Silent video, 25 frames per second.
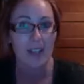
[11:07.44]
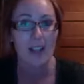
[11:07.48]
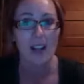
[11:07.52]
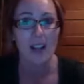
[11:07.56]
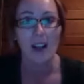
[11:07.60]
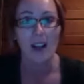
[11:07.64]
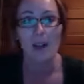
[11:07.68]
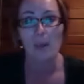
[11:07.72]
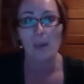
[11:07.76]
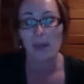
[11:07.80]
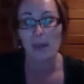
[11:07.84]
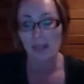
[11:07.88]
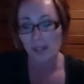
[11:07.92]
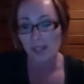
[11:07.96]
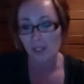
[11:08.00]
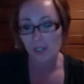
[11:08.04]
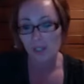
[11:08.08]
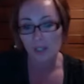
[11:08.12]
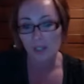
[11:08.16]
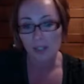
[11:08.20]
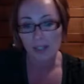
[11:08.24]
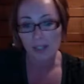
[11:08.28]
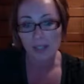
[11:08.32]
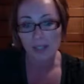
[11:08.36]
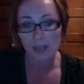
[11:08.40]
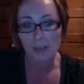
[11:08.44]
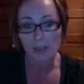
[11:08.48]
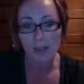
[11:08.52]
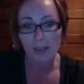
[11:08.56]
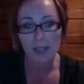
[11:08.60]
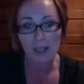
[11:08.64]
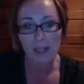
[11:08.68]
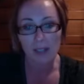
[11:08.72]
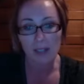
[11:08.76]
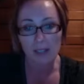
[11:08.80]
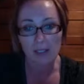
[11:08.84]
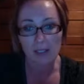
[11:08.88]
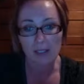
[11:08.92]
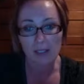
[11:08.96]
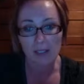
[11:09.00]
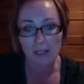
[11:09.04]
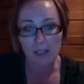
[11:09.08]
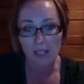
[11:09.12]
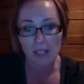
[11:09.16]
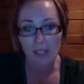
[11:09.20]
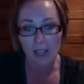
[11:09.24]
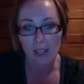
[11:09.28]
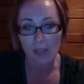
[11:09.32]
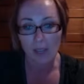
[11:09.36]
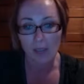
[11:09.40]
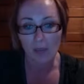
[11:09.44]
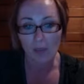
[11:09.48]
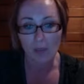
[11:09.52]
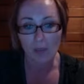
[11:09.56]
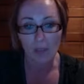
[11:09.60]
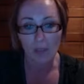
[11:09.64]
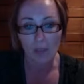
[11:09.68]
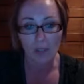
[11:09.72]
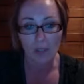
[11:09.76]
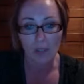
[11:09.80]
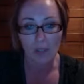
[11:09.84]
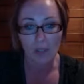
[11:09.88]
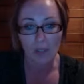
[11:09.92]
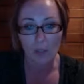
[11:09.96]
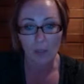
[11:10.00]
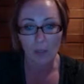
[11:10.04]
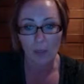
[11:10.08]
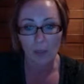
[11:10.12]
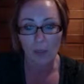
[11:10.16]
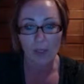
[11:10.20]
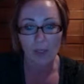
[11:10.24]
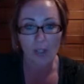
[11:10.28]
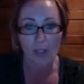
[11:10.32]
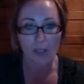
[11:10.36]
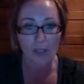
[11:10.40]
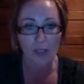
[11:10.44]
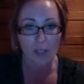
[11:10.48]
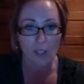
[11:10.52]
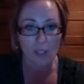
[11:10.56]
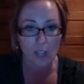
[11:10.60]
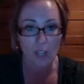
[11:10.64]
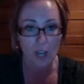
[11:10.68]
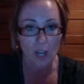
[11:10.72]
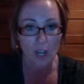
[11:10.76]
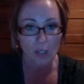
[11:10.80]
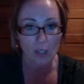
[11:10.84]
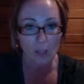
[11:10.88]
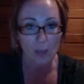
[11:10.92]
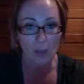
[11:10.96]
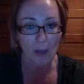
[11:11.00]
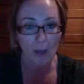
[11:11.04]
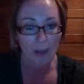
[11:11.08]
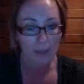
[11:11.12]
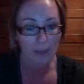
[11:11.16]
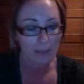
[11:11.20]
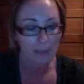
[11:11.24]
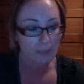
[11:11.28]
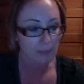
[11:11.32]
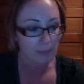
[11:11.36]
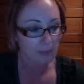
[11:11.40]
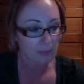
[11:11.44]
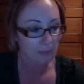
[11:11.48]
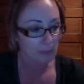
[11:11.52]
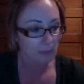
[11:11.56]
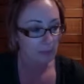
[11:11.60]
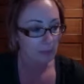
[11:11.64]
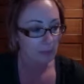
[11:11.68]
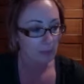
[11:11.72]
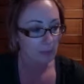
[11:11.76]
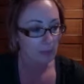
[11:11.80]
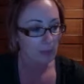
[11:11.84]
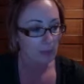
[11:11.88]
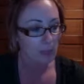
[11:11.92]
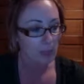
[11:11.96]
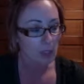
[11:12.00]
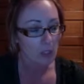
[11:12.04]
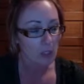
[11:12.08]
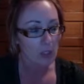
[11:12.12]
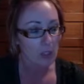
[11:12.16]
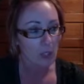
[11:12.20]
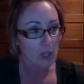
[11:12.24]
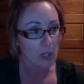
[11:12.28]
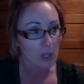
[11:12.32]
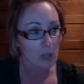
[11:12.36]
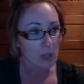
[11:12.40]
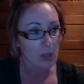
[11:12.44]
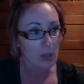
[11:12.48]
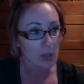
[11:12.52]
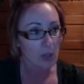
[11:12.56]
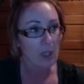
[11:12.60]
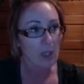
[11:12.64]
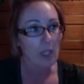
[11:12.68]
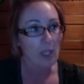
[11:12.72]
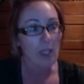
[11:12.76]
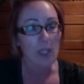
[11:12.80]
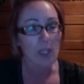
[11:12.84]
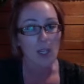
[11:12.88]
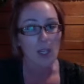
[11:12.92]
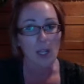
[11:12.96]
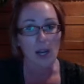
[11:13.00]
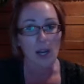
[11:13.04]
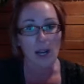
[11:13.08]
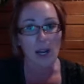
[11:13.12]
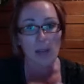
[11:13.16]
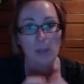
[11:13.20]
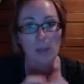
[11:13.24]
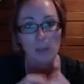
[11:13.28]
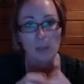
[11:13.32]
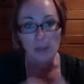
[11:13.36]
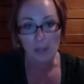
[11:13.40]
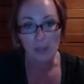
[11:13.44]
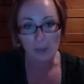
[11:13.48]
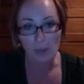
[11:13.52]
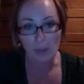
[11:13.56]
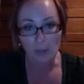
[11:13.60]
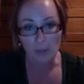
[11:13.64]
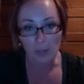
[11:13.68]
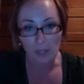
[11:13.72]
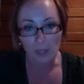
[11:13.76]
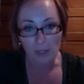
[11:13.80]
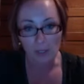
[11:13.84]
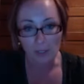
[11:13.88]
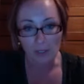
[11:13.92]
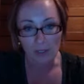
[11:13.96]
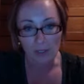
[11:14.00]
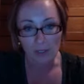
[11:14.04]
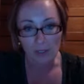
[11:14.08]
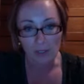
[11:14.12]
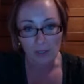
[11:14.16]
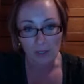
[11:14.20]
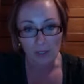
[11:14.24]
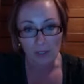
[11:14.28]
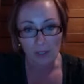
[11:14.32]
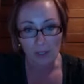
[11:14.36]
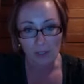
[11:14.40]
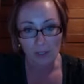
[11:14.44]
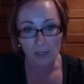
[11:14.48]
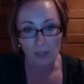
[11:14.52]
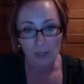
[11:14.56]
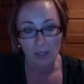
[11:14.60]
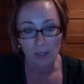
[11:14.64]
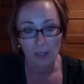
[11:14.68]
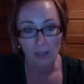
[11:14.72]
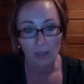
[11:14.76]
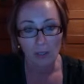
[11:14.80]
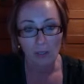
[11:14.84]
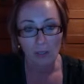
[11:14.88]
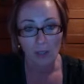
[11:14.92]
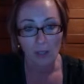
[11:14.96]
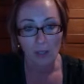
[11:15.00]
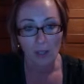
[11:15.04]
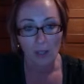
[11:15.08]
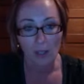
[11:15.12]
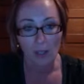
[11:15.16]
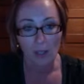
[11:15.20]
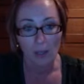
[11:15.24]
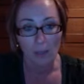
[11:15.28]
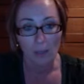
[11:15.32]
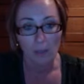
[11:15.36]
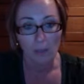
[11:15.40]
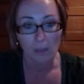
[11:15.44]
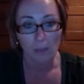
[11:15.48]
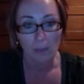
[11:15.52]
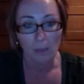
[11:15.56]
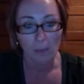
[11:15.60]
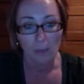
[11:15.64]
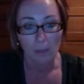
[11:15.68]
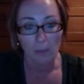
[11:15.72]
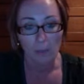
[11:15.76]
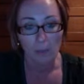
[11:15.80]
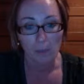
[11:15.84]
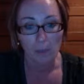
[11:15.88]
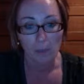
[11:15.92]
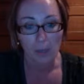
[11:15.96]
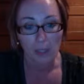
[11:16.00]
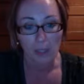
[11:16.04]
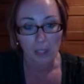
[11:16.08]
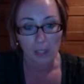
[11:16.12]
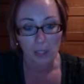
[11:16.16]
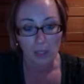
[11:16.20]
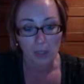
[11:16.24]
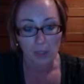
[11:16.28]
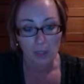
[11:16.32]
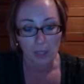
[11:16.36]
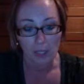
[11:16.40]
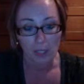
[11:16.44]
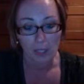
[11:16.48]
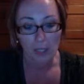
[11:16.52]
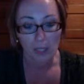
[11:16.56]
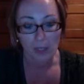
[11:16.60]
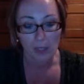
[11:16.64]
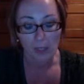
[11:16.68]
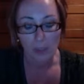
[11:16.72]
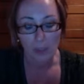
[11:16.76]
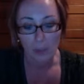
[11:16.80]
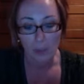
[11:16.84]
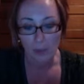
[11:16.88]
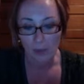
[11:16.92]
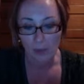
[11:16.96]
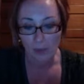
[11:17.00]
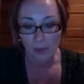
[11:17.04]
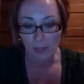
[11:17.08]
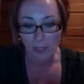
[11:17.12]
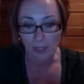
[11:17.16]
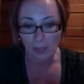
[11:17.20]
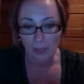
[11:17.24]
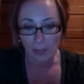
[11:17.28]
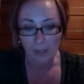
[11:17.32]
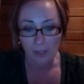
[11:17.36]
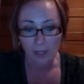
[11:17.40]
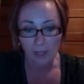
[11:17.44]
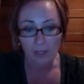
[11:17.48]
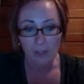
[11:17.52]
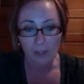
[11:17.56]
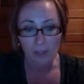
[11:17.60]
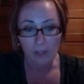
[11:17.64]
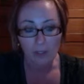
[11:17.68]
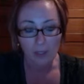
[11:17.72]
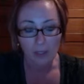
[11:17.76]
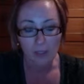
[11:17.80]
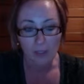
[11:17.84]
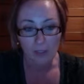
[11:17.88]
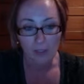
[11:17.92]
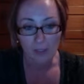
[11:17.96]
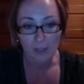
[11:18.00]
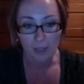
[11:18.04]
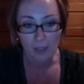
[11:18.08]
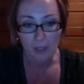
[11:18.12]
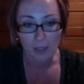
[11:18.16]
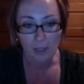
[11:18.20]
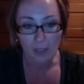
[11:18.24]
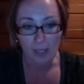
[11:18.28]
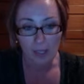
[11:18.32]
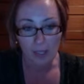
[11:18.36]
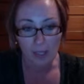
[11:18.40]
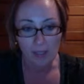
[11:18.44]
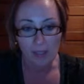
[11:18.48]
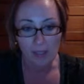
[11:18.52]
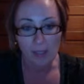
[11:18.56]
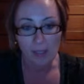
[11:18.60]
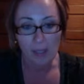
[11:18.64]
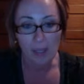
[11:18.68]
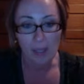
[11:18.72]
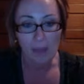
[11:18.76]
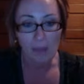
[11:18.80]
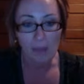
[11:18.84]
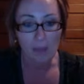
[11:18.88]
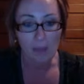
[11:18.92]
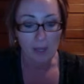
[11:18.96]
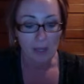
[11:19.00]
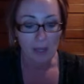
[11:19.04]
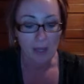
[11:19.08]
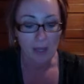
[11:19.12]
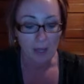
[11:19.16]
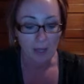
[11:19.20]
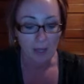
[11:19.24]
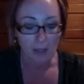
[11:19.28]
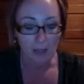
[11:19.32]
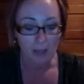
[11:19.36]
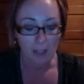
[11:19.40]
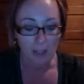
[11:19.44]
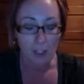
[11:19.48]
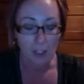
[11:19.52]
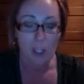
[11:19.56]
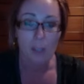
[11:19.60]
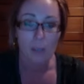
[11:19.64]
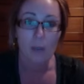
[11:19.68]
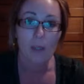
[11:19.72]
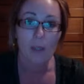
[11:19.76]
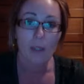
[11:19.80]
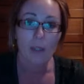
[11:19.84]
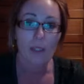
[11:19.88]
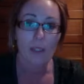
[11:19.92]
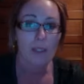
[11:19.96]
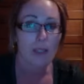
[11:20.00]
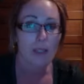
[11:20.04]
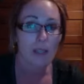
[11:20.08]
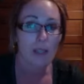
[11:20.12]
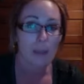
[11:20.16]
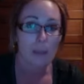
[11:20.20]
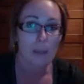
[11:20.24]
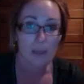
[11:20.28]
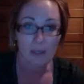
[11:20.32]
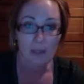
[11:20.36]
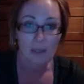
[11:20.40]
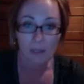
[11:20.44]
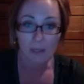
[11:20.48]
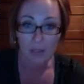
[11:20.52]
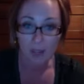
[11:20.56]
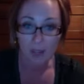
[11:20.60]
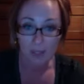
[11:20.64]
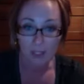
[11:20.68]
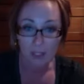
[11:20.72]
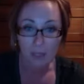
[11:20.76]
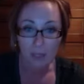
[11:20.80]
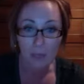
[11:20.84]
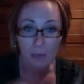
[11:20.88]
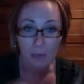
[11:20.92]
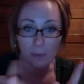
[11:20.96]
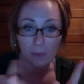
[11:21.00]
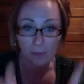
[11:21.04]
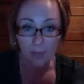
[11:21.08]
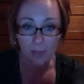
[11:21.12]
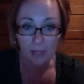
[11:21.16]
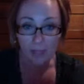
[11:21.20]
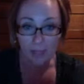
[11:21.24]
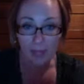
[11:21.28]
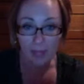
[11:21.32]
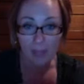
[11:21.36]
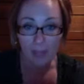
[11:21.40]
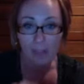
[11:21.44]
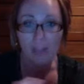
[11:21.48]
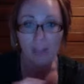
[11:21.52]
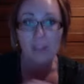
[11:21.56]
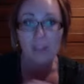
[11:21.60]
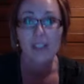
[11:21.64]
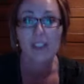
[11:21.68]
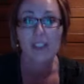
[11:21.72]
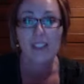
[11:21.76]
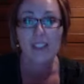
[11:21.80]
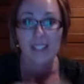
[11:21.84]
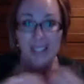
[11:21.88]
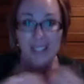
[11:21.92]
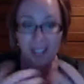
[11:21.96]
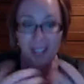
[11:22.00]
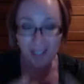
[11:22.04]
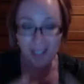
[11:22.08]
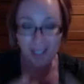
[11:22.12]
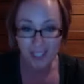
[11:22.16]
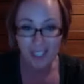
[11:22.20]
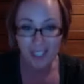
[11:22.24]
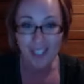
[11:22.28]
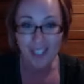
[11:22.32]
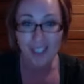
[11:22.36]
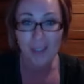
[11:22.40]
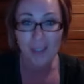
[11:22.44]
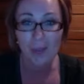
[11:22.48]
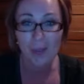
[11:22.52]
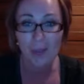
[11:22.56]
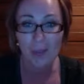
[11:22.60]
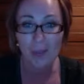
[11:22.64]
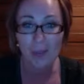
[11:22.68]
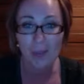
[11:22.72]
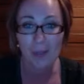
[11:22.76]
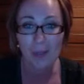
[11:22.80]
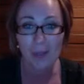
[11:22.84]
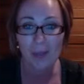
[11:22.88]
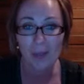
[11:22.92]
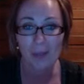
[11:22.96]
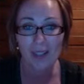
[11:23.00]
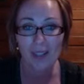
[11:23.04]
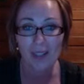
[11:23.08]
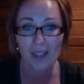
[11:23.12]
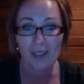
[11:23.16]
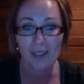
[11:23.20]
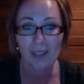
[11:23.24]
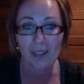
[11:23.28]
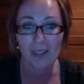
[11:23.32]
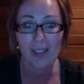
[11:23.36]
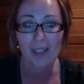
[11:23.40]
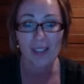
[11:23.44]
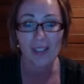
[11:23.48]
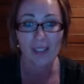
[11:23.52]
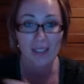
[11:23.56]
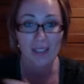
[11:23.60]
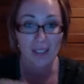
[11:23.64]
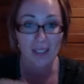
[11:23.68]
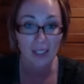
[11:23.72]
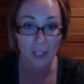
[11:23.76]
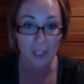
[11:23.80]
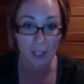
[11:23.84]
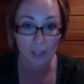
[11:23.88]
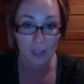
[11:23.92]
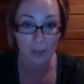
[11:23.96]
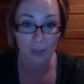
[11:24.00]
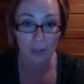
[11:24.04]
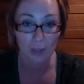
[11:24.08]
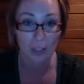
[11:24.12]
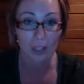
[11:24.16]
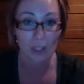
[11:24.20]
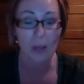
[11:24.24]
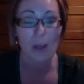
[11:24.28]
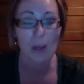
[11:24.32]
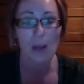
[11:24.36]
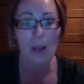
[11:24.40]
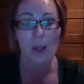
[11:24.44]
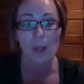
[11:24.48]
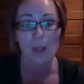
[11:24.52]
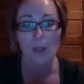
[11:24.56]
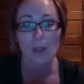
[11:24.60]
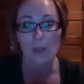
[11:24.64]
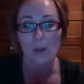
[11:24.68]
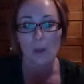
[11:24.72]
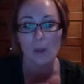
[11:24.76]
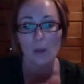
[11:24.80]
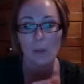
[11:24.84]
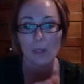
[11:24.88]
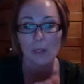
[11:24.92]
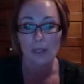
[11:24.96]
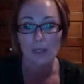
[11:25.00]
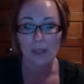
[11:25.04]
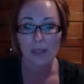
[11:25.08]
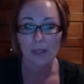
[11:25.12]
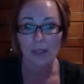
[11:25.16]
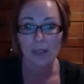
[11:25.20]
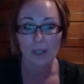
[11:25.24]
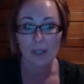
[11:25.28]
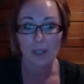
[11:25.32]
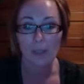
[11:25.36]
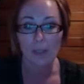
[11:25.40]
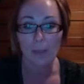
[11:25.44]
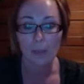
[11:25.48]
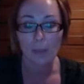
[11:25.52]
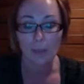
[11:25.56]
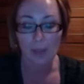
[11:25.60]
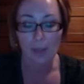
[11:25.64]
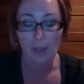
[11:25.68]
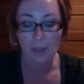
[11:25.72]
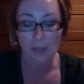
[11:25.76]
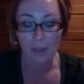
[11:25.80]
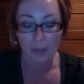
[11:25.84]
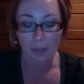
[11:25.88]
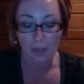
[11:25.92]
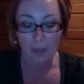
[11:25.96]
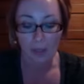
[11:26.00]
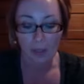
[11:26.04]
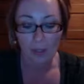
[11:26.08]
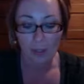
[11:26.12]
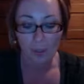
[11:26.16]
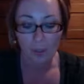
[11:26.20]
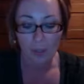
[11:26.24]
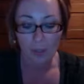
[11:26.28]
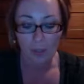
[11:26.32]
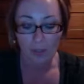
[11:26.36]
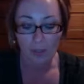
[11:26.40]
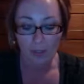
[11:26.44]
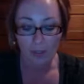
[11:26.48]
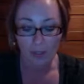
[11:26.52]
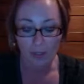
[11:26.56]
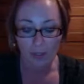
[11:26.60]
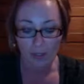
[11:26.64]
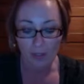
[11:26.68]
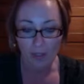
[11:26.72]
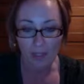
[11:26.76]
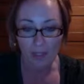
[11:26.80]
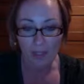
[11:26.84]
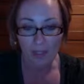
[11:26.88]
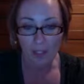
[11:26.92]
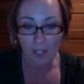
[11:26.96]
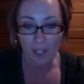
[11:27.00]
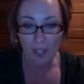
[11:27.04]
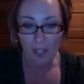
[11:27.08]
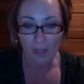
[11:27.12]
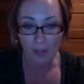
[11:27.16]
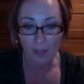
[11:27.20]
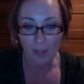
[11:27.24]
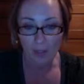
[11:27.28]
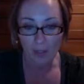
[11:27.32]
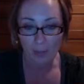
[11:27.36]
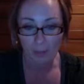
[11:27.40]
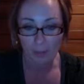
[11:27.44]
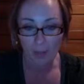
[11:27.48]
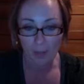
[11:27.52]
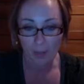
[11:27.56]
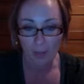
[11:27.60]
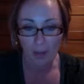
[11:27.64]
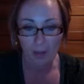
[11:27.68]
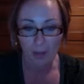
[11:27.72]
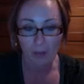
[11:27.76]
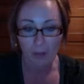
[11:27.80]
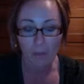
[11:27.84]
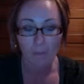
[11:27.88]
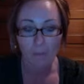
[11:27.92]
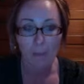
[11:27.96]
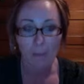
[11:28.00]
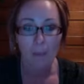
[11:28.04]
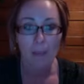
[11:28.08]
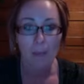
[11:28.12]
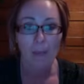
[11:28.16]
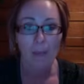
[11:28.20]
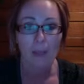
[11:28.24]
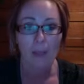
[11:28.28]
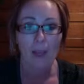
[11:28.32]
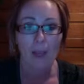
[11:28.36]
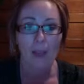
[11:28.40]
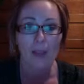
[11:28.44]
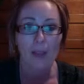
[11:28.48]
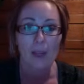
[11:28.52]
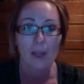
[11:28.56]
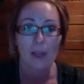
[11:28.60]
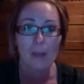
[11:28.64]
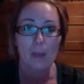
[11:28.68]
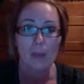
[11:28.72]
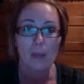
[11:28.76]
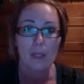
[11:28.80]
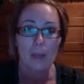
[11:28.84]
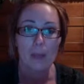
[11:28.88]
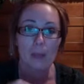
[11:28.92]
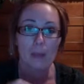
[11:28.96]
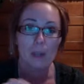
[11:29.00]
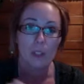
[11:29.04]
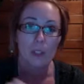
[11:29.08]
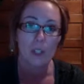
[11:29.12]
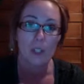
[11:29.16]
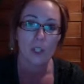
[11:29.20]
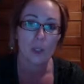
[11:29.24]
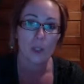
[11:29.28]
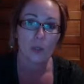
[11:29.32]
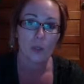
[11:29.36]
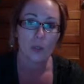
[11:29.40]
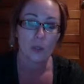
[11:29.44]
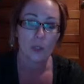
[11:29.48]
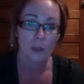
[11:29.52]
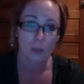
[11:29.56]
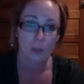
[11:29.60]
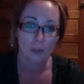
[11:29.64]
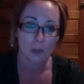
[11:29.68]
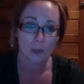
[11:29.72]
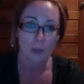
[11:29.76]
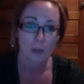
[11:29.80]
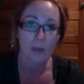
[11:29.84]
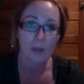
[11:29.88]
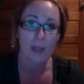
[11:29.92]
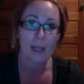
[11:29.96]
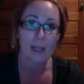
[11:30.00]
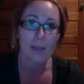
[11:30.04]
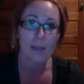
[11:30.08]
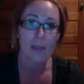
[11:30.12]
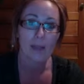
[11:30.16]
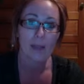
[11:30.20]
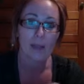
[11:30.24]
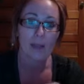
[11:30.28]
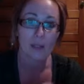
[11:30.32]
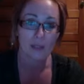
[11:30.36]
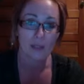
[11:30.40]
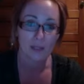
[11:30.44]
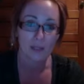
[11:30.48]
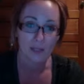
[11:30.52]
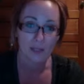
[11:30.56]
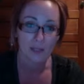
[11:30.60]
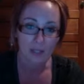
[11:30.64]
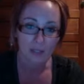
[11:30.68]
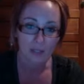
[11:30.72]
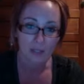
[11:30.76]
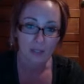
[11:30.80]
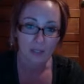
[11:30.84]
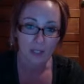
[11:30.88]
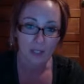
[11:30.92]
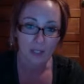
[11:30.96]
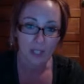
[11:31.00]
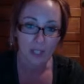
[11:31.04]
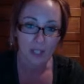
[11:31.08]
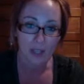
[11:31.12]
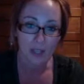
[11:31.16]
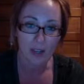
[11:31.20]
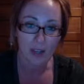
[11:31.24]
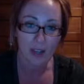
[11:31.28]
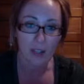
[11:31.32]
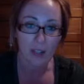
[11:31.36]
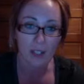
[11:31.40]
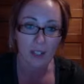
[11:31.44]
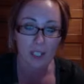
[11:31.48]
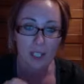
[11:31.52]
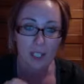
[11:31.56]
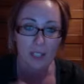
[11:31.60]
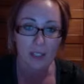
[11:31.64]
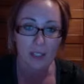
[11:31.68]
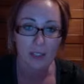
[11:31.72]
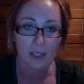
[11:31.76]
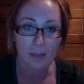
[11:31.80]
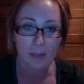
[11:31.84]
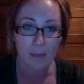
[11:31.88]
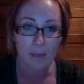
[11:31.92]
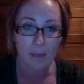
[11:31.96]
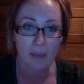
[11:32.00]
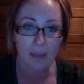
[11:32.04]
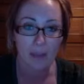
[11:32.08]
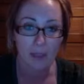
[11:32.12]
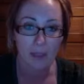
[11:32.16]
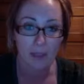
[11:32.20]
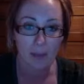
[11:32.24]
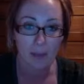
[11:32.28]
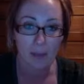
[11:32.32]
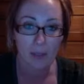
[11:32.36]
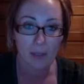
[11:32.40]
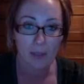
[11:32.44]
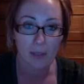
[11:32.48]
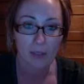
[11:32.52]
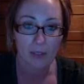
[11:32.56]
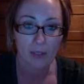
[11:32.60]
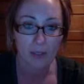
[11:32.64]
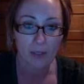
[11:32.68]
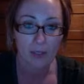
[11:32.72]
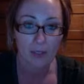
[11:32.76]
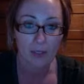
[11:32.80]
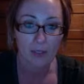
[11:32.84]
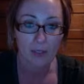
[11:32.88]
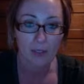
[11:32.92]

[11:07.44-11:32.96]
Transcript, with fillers: um, like I just signed up my cousin today for her 21 Day Fix Challenge Pack. So I pre enrolled her. Um, by choosing, you know, with her email, her first and last name, and then she wanted to sign up as a customer right now, see how she does with the 21 day fix, and then coach. So we signed her up with the 21 day fix challenge pack, and then I was able to choose her program and her flavor of Shakeology and submit the email to her.